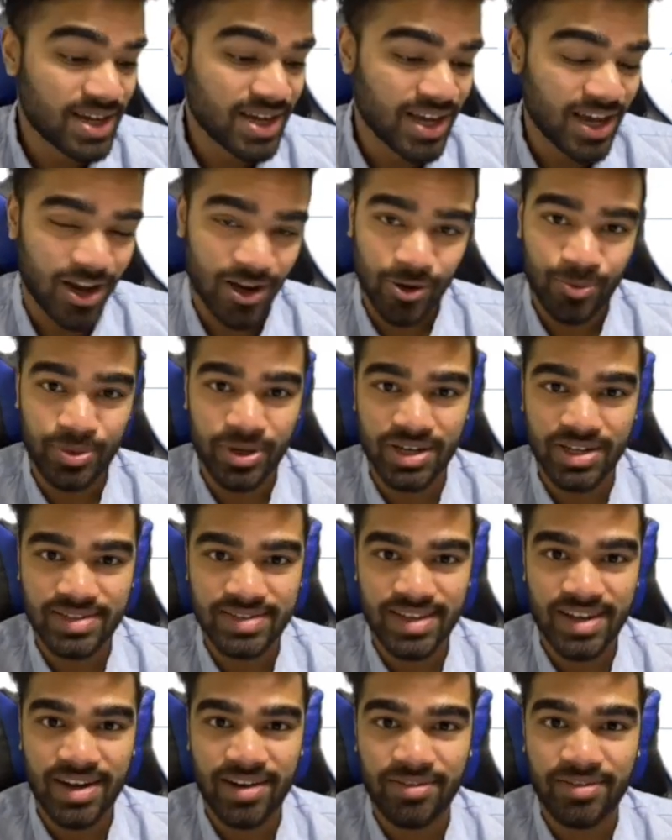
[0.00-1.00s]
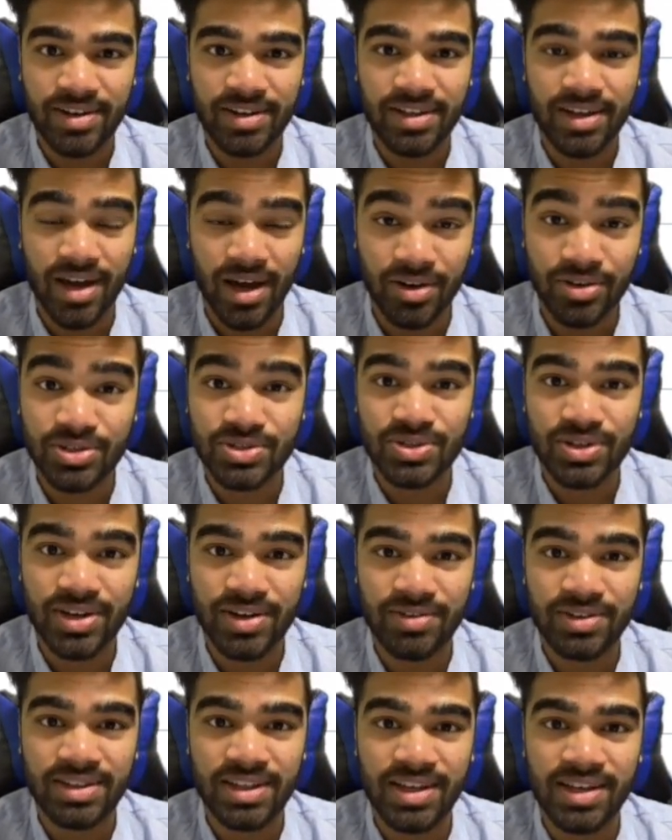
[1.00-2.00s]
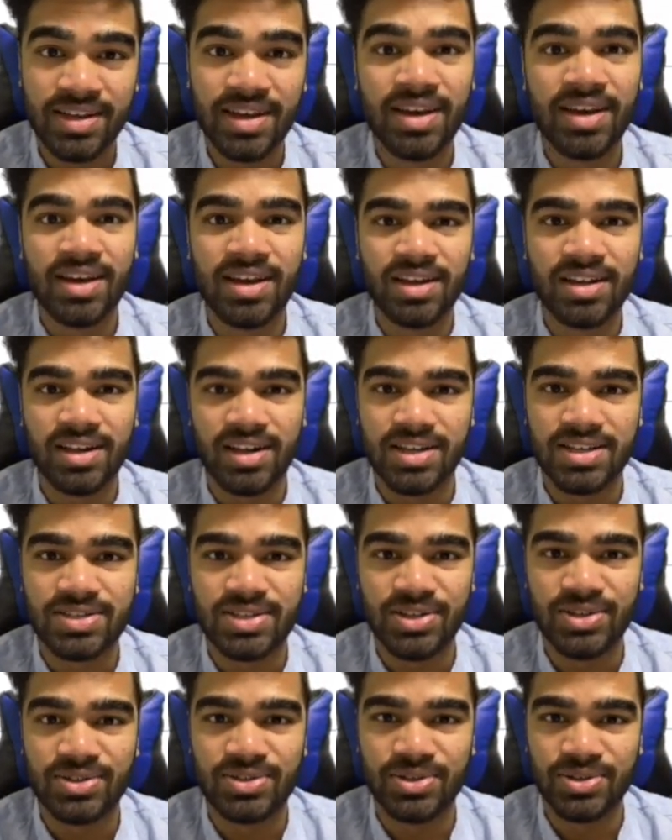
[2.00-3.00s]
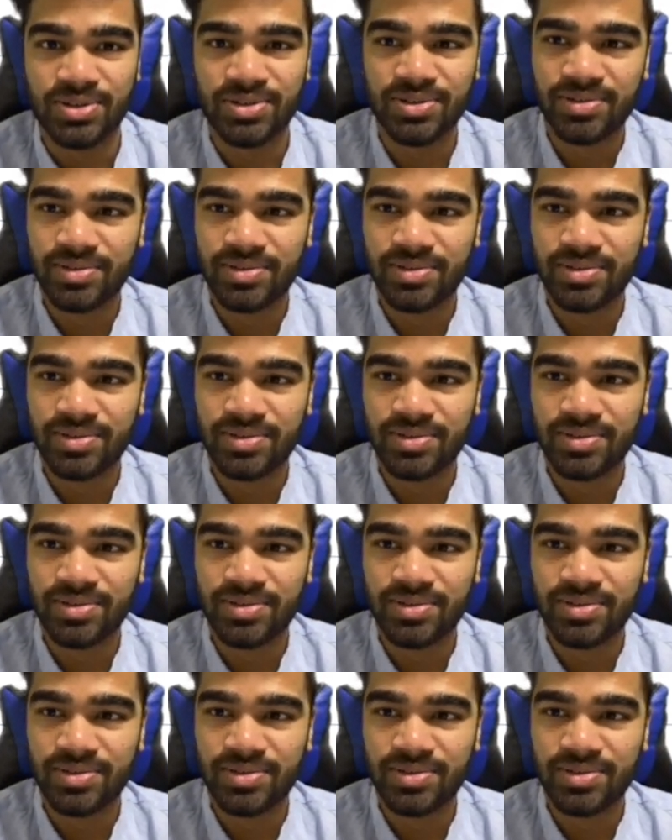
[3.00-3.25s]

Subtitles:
I hope you understood everything. I'll see you soon.